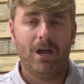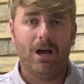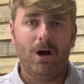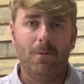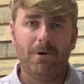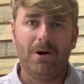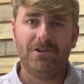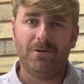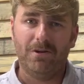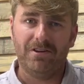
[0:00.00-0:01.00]
I hope y'all
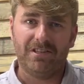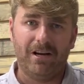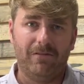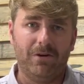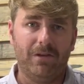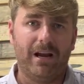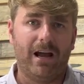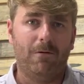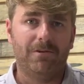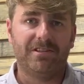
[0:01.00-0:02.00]
enjoy this interview that
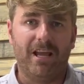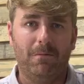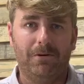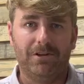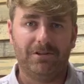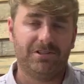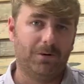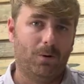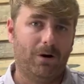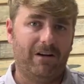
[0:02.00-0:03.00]
I was able to
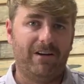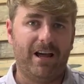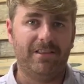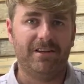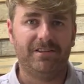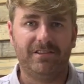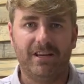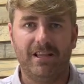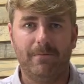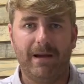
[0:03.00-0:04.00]
store. I've had
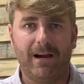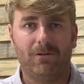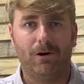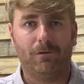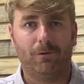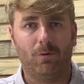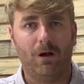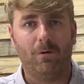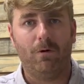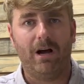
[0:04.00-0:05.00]
this in the backlog for
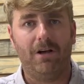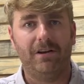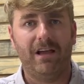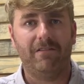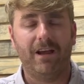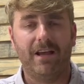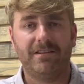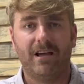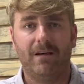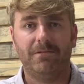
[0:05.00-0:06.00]
quite a while and haven't
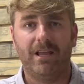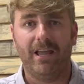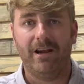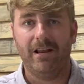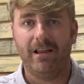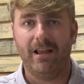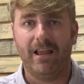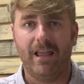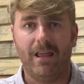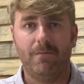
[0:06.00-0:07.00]
had time to edit it,
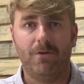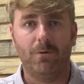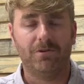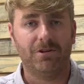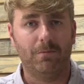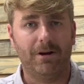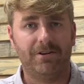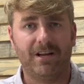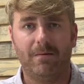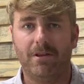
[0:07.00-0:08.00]
and there was no
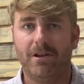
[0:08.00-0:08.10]
better time than